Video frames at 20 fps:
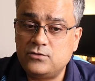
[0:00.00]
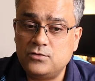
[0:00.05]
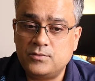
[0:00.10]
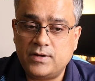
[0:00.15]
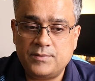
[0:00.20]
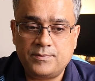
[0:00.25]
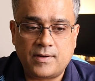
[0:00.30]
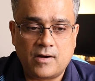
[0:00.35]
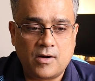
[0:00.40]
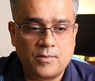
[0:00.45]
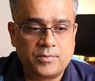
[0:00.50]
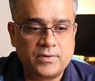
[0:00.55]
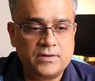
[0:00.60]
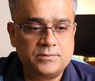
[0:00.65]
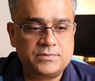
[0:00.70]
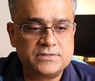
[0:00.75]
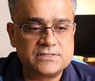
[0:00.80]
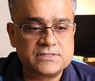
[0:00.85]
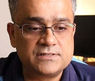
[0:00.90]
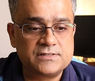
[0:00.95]
to my PowerPoint
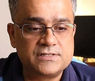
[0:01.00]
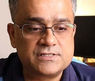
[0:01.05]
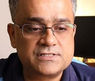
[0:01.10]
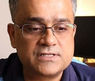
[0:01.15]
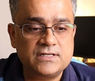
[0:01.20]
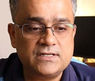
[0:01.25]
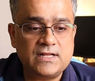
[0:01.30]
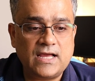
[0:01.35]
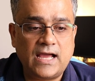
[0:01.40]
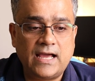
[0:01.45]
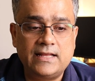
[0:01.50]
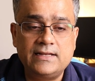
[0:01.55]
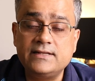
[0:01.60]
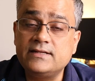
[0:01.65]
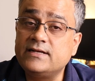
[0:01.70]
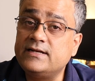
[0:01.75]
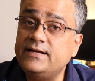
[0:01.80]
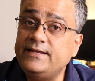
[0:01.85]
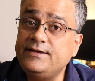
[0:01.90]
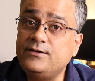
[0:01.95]
presentation. I'll
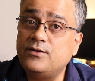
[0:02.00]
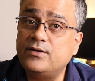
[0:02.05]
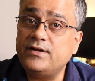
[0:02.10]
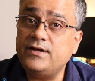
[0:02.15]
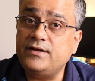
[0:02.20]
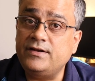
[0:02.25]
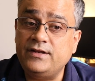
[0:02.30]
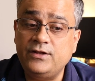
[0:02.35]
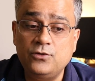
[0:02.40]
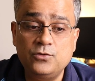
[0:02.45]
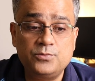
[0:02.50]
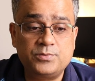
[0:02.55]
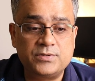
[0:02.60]
click on a new